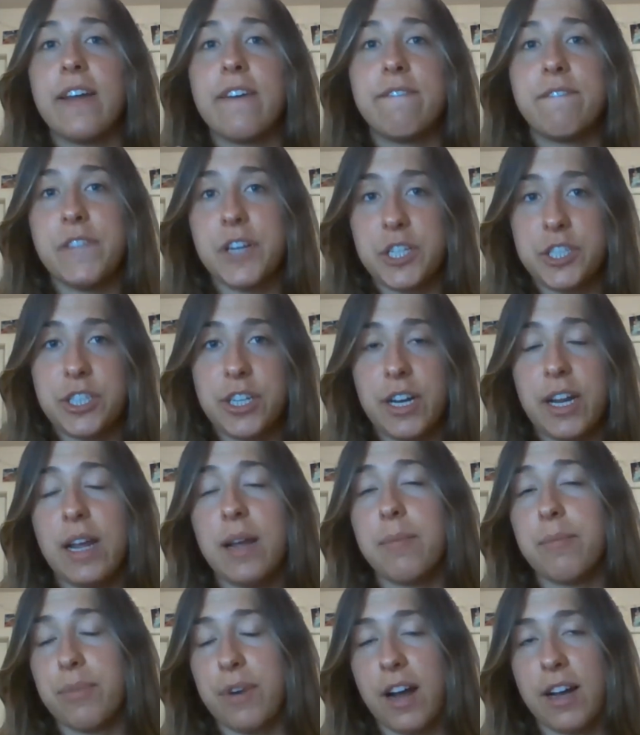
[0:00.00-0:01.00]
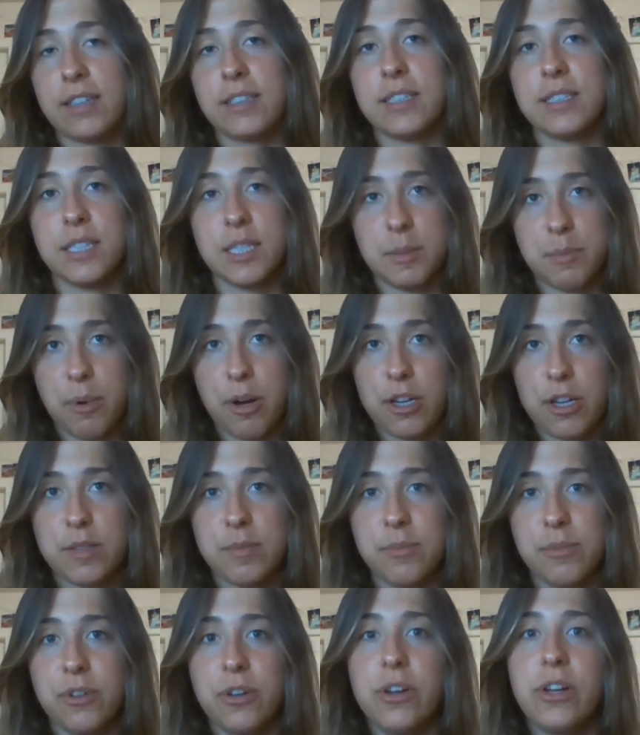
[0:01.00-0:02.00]
efficient, and practiced as
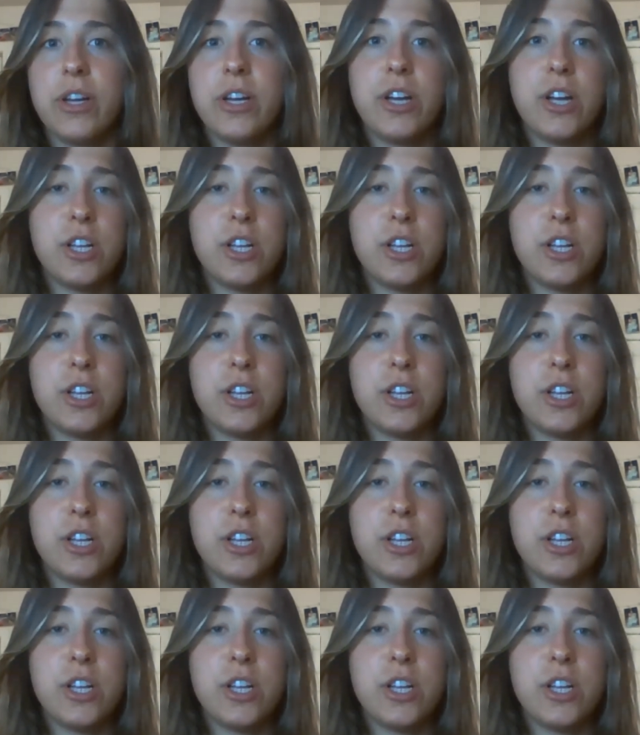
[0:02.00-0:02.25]
possible.